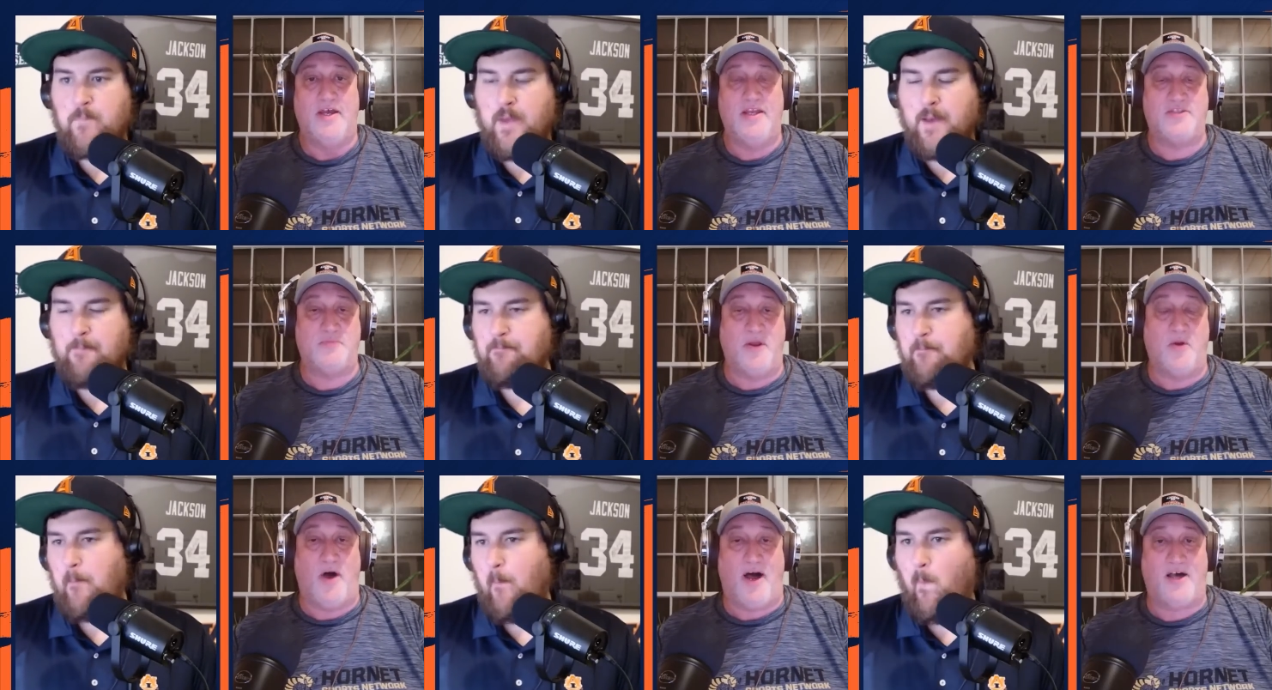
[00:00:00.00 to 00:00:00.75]
Speaker 1: yeah. it's been
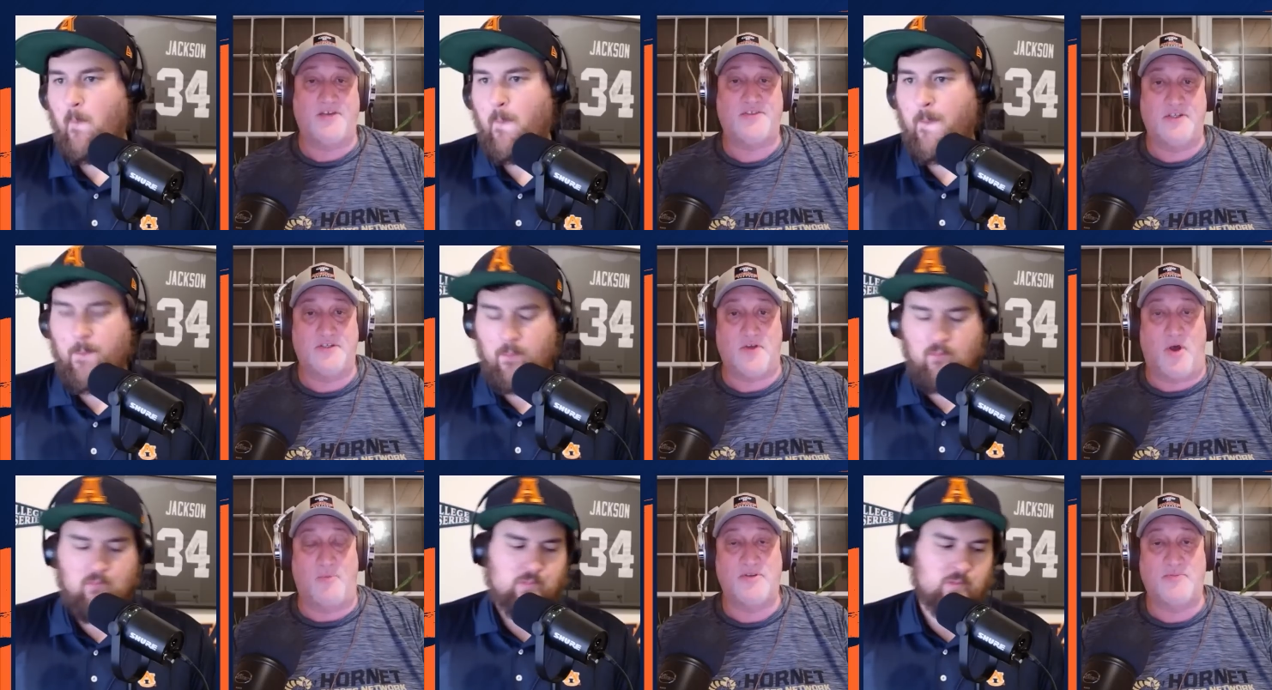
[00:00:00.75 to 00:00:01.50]
a while since
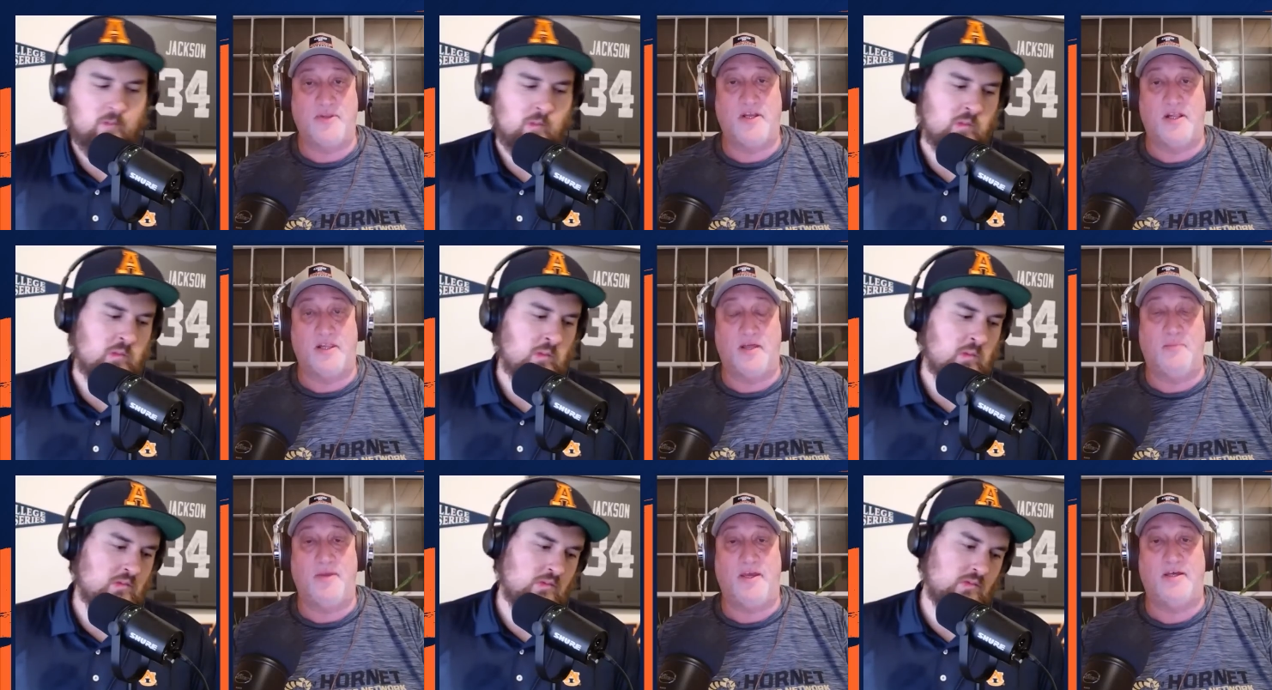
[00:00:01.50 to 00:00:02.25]
Auburn's been to
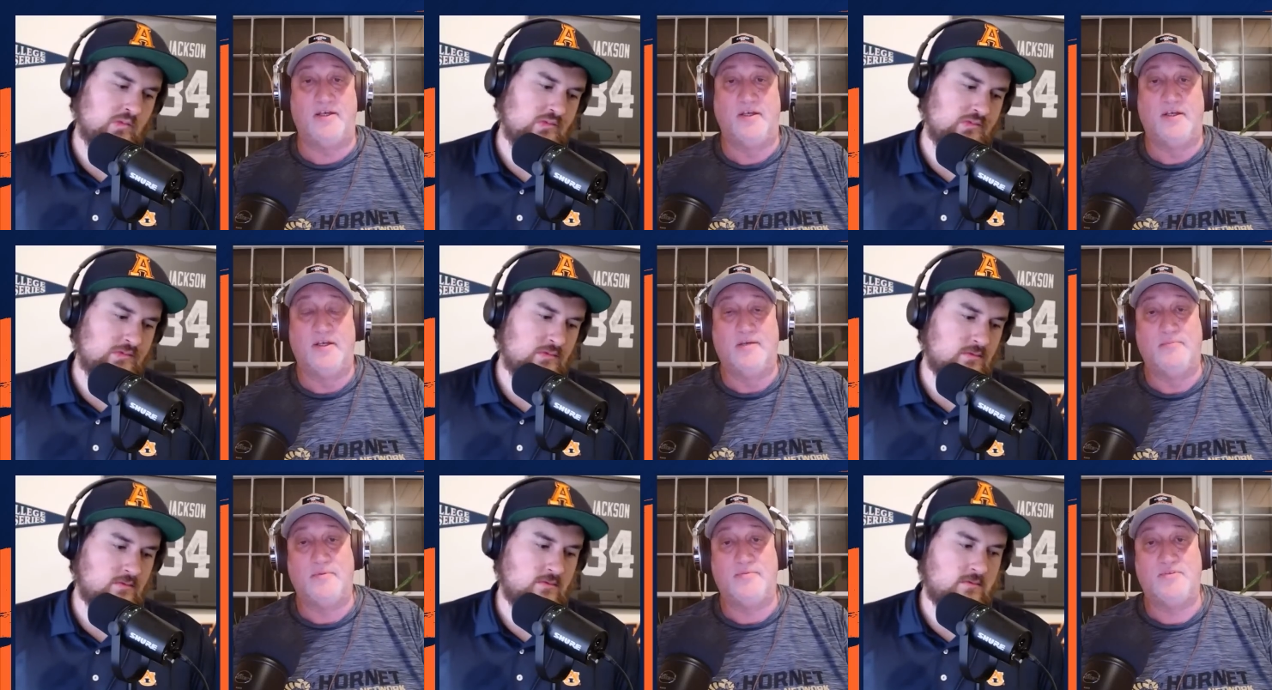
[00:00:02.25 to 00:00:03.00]
Columbia,
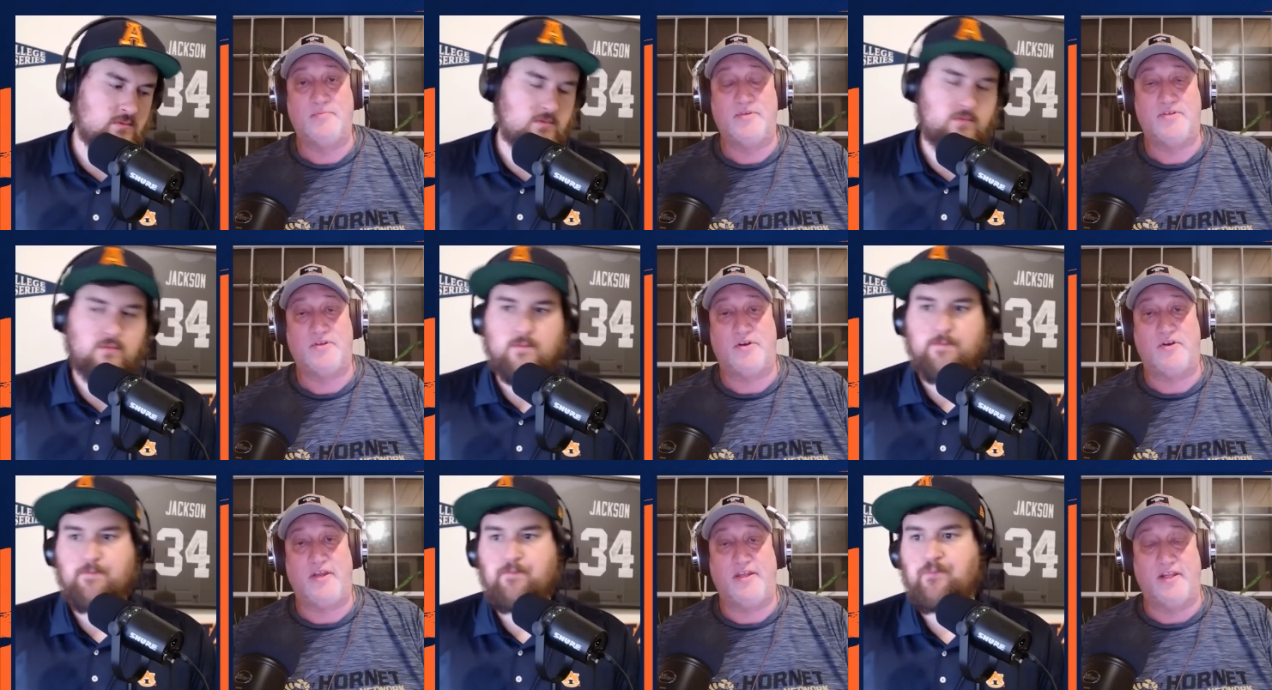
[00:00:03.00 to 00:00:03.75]

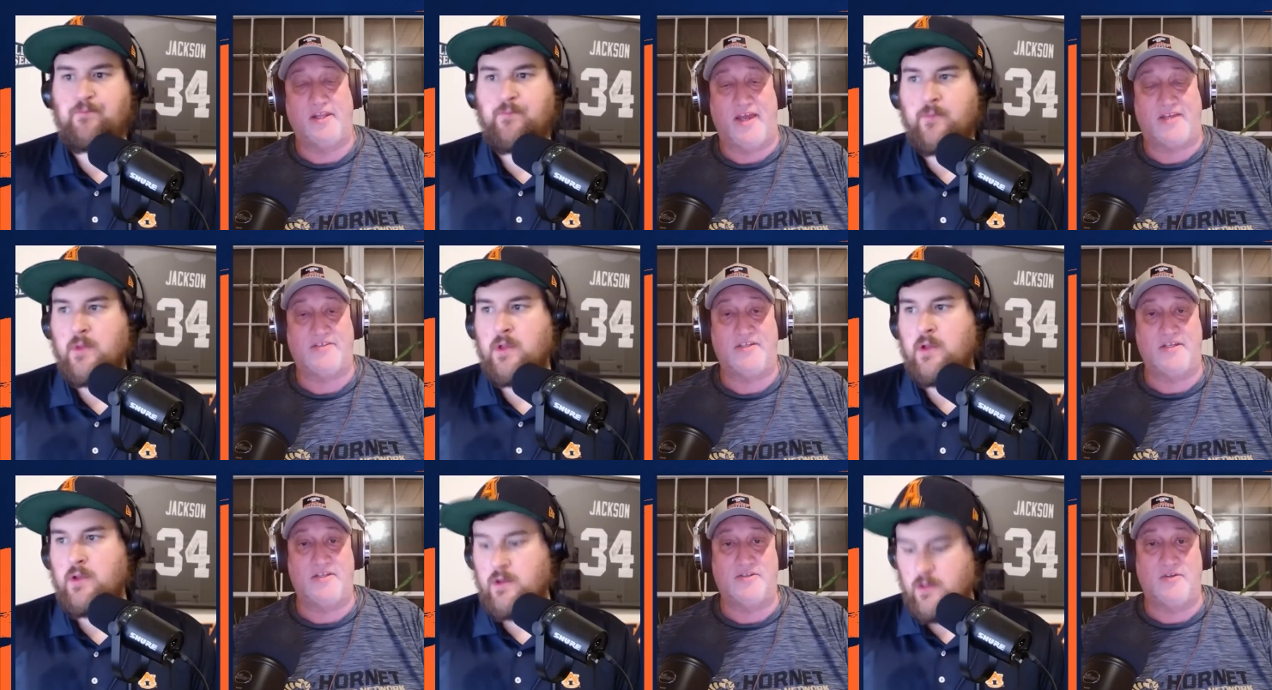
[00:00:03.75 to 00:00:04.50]
Missouri, and to
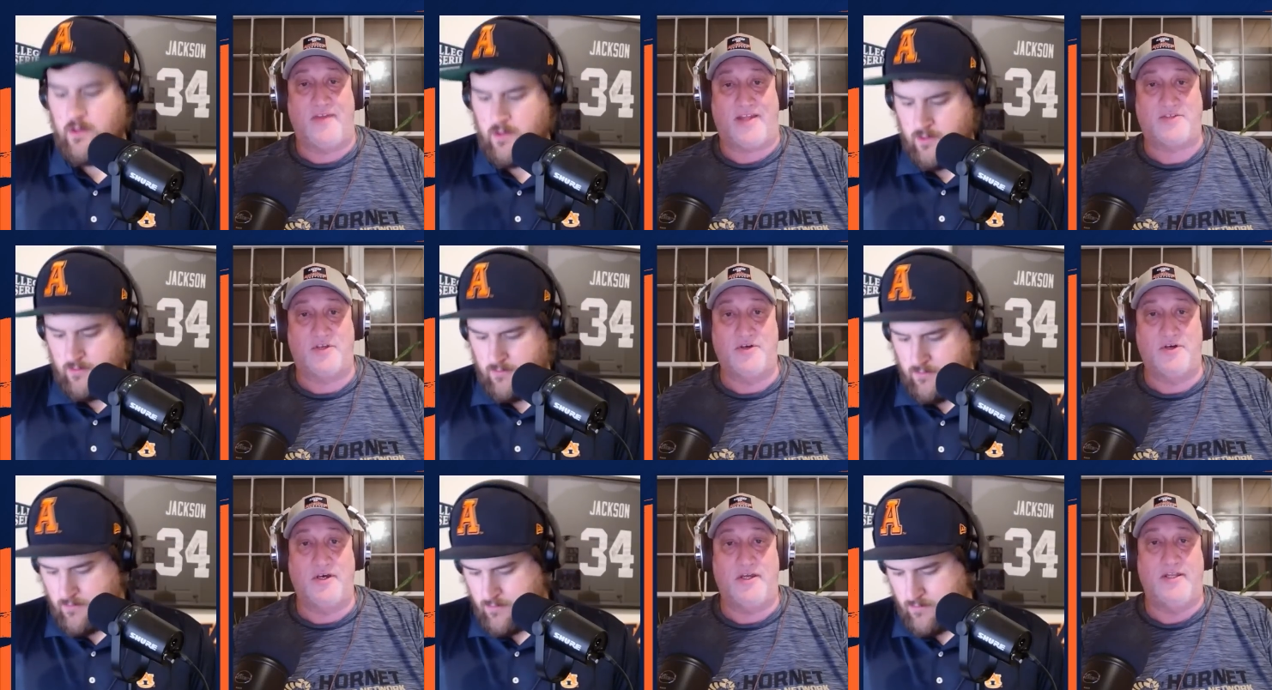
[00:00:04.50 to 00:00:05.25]
Lexington. So that's
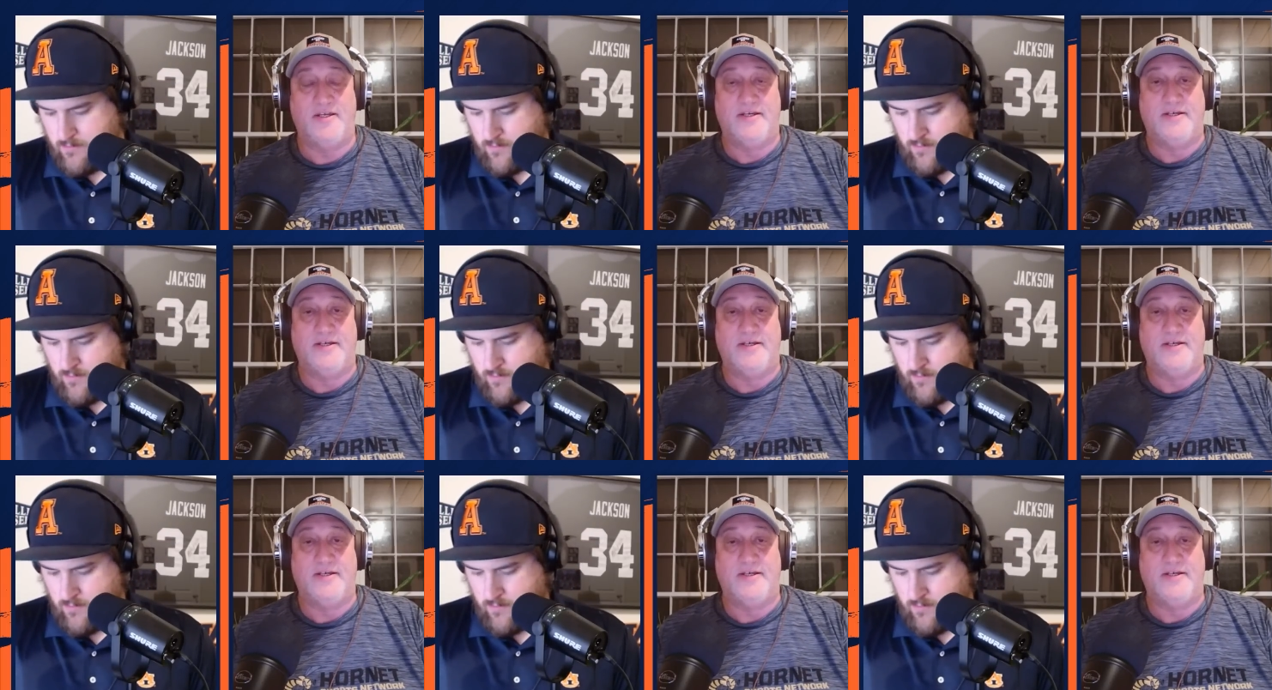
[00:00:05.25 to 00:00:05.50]
good.